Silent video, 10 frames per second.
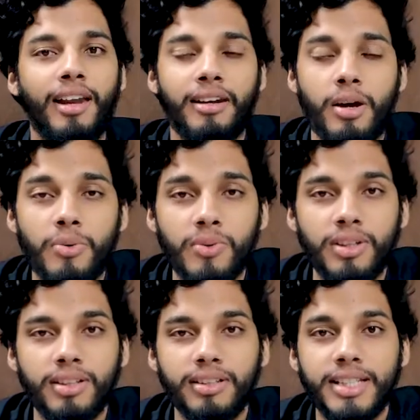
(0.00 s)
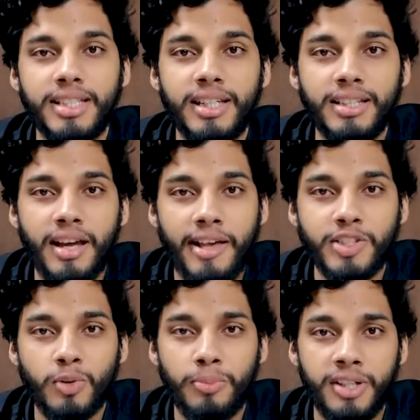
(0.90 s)
And now this heat has
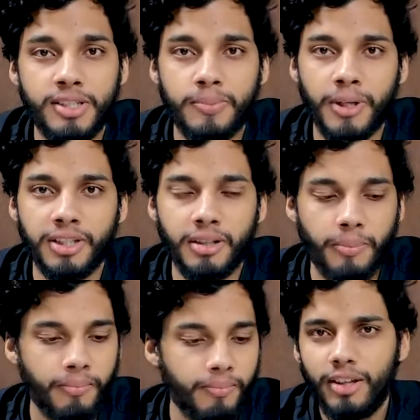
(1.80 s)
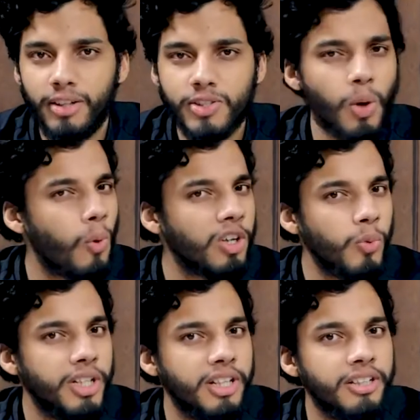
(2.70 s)
to be dissipated. So what do
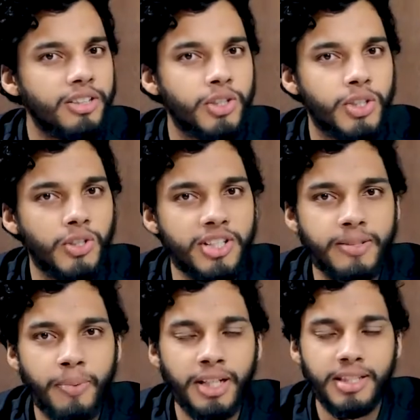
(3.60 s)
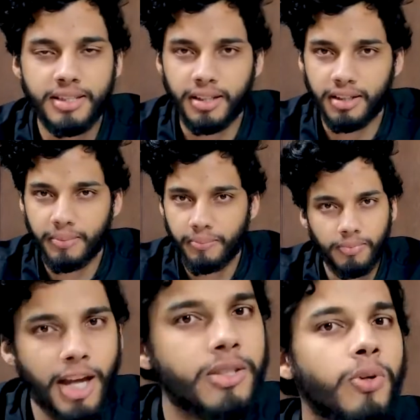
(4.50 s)
we need to dissipate this heat?
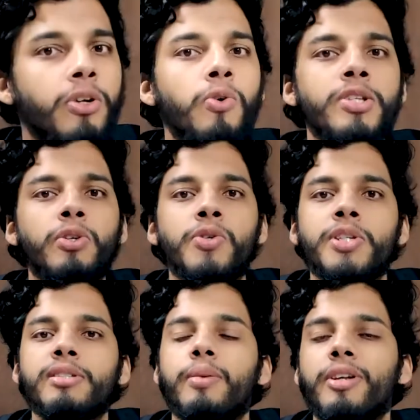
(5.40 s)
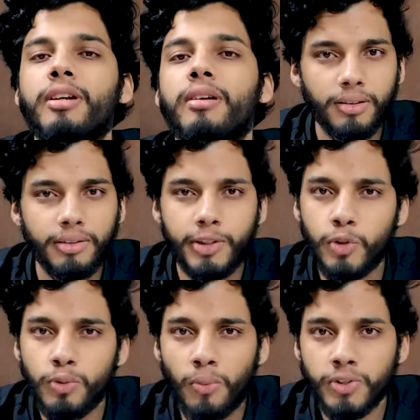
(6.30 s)
That's where cooling solutions come in. The
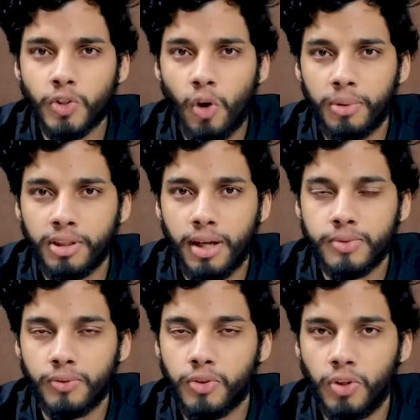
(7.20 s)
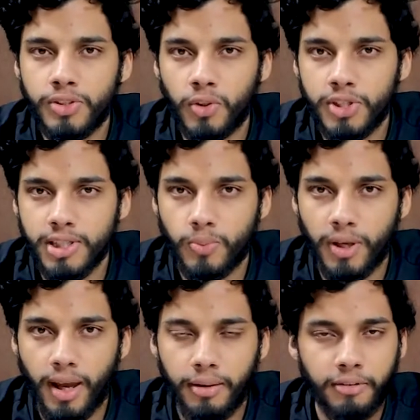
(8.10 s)
two most common types of cooling solutions
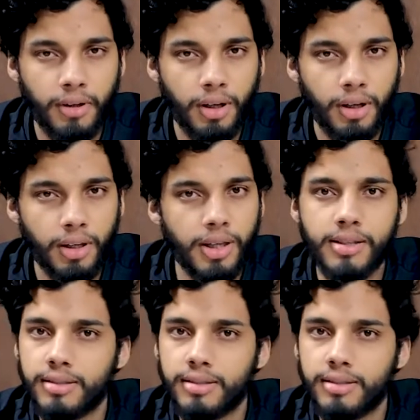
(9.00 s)
we have is